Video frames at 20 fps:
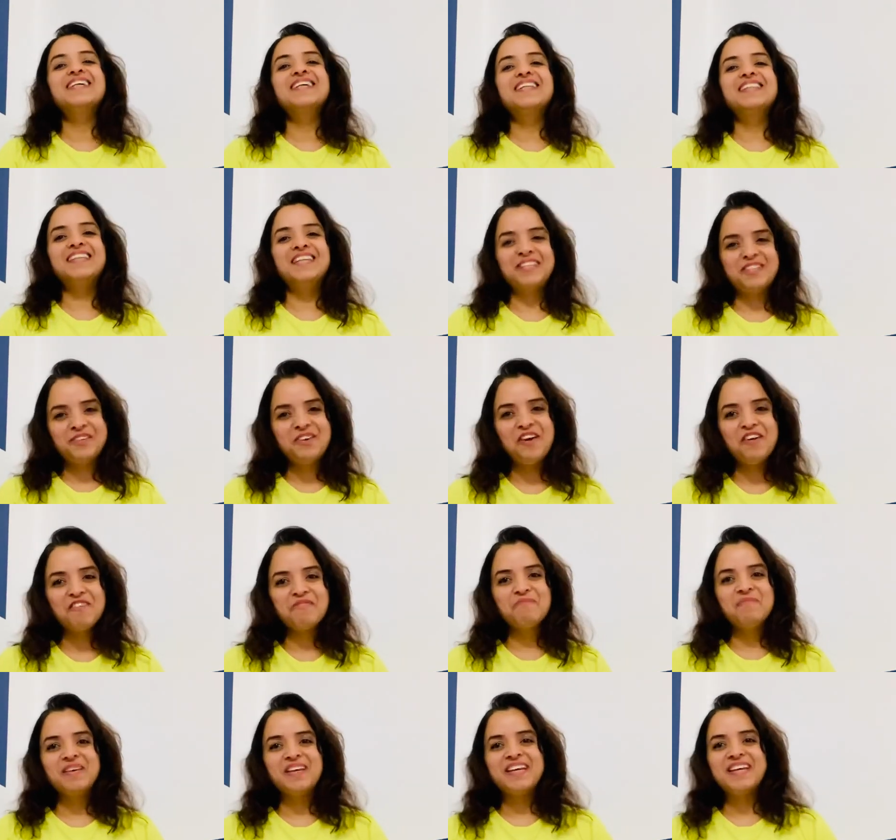that you
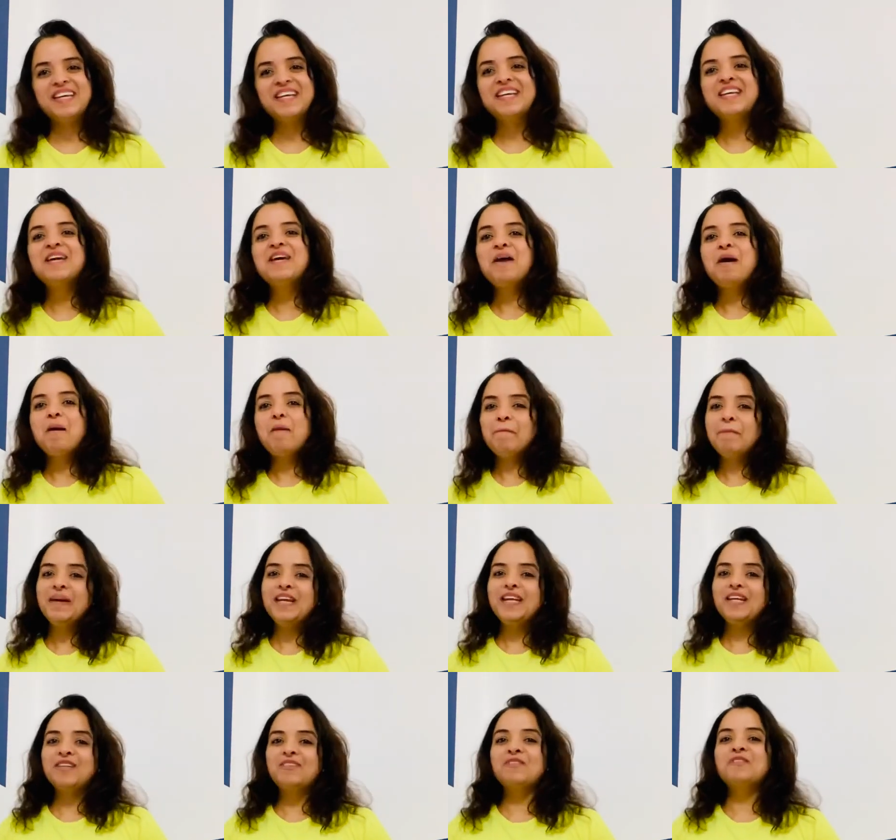have been
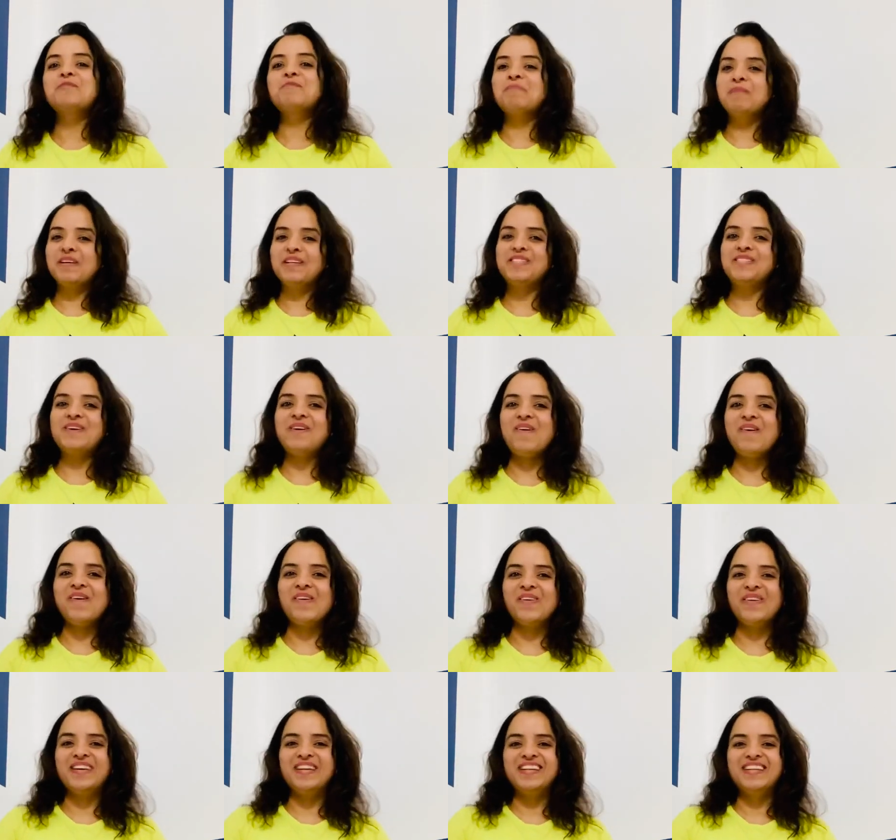meaning to splurge
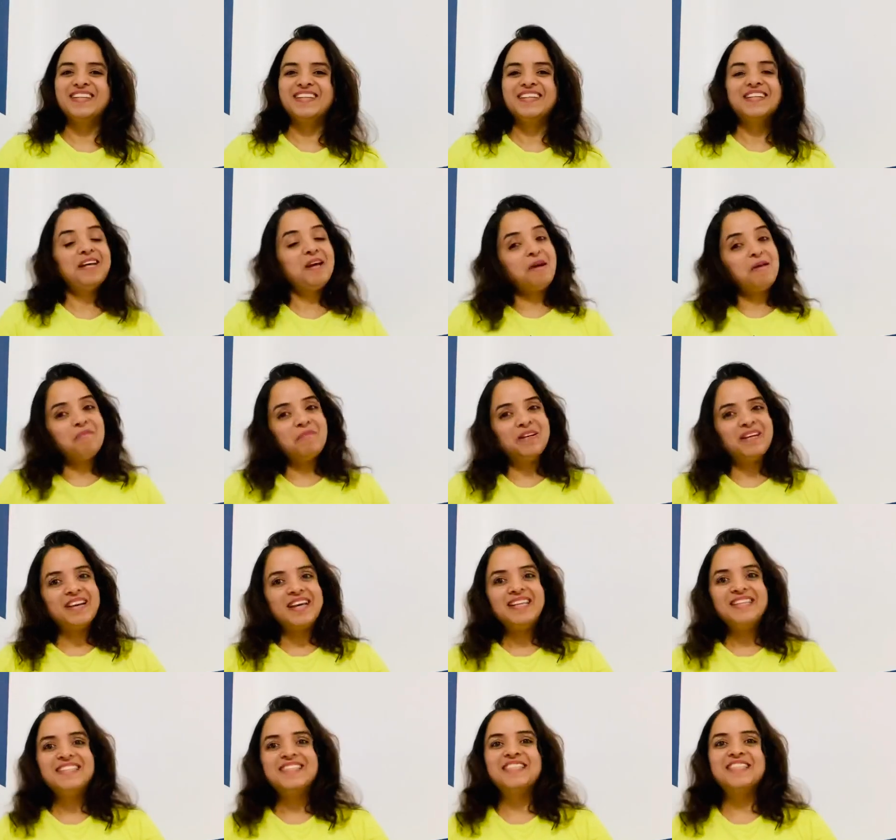on. But
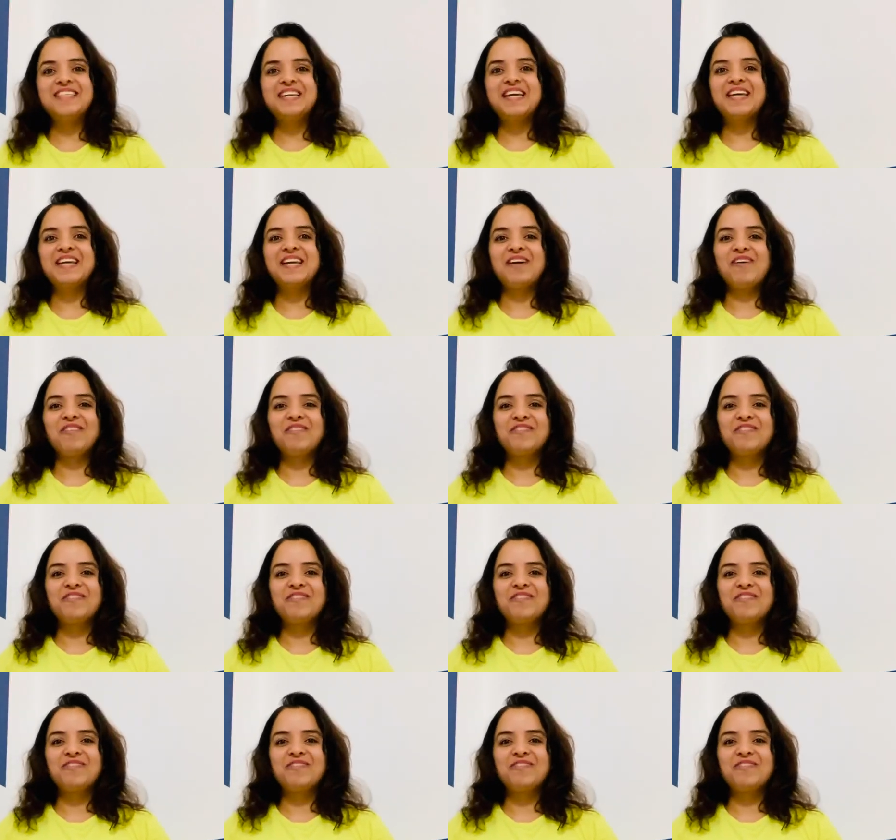let's check it out